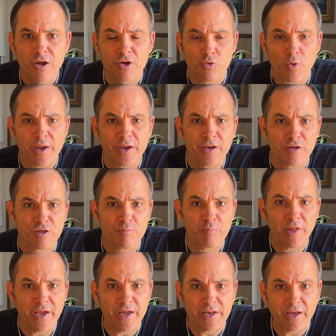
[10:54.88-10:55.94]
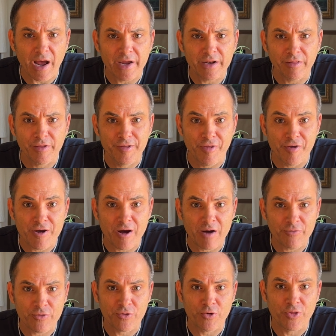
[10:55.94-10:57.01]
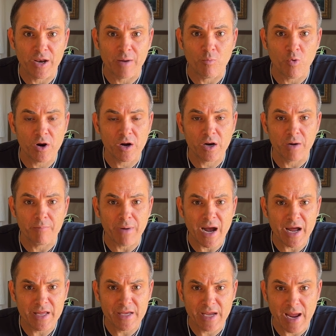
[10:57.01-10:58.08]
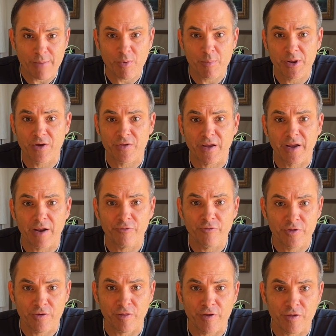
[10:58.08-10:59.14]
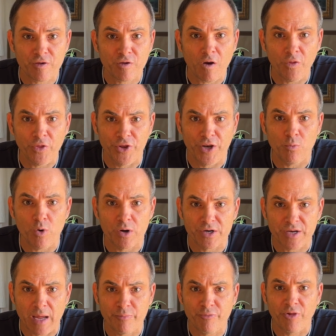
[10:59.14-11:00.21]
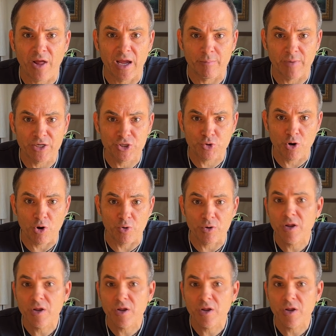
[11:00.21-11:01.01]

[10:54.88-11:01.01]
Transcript: So I could explain kindly to the officer that I'm wearing a body camera because I got physically assaulted at one time flying my drone.